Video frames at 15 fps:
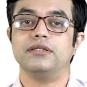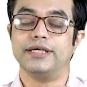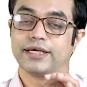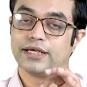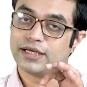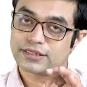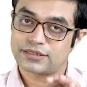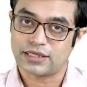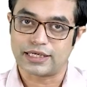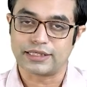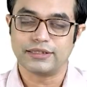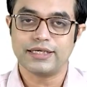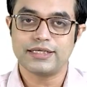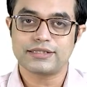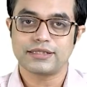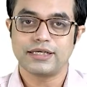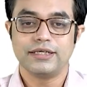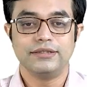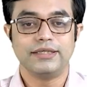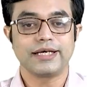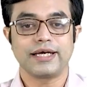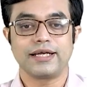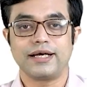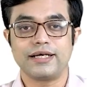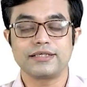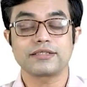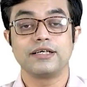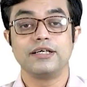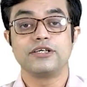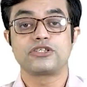they can ask like this they can
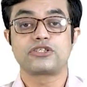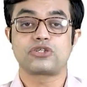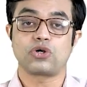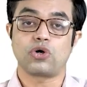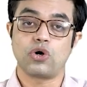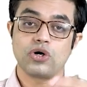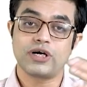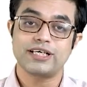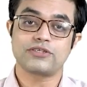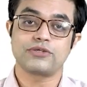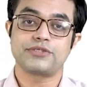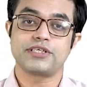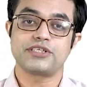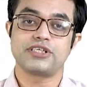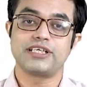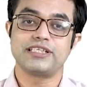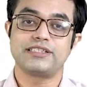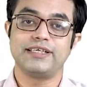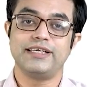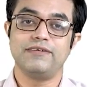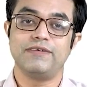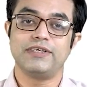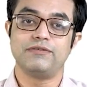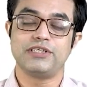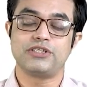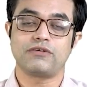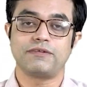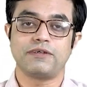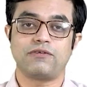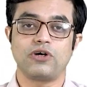ask strong association is seen with which
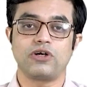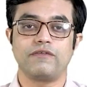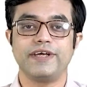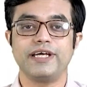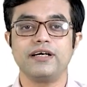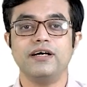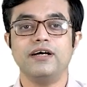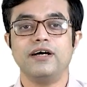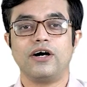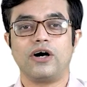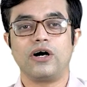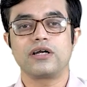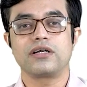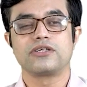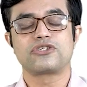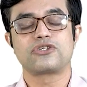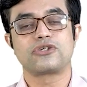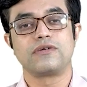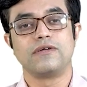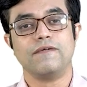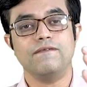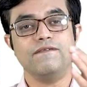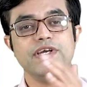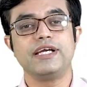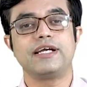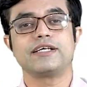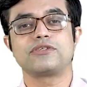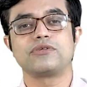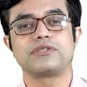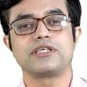of the following or weak
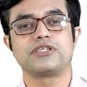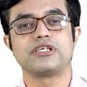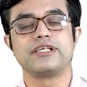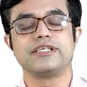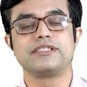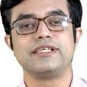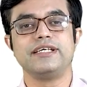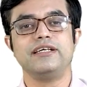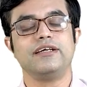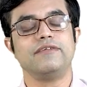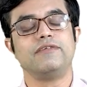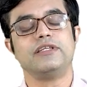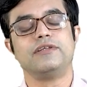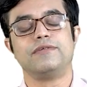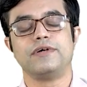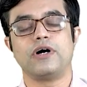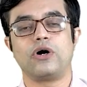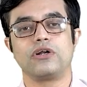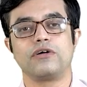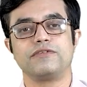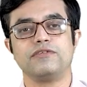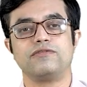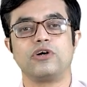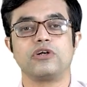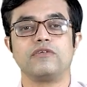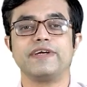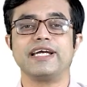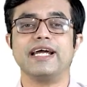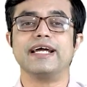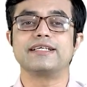association is seen with all of the
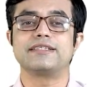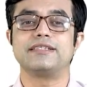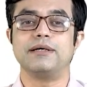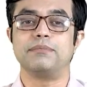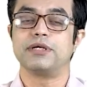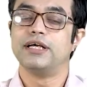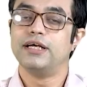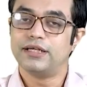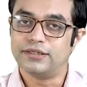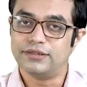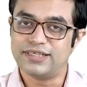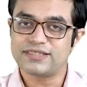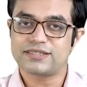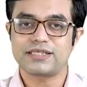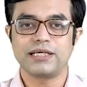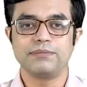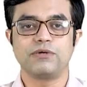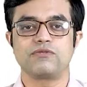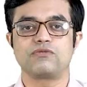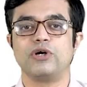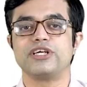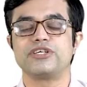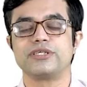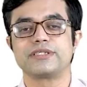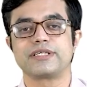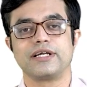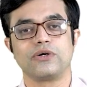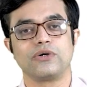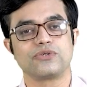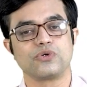following except this type of questions
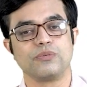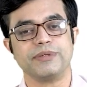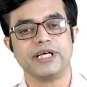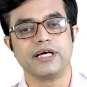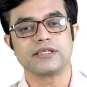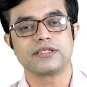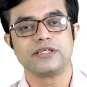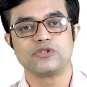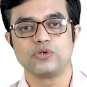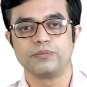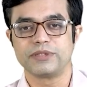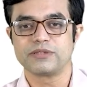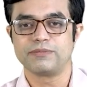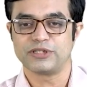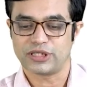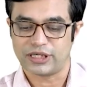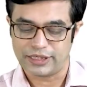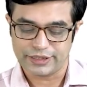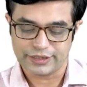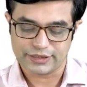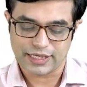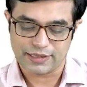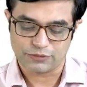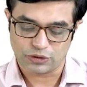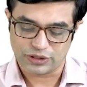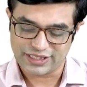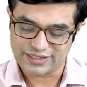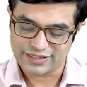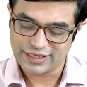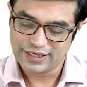can also be asked in super speciality exam so
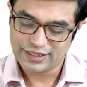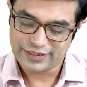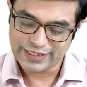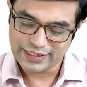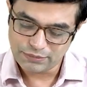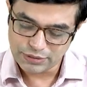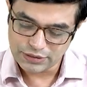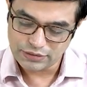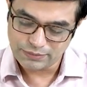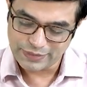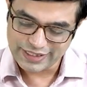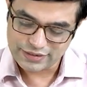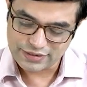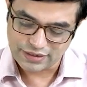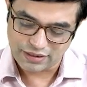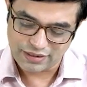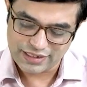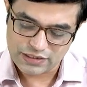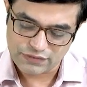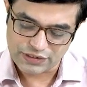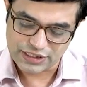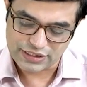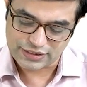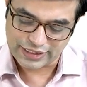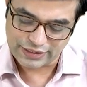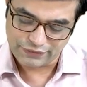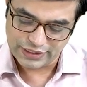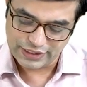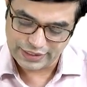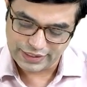this table based list which is
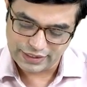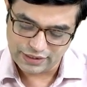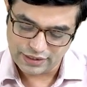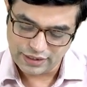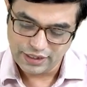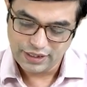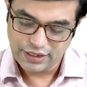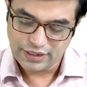given in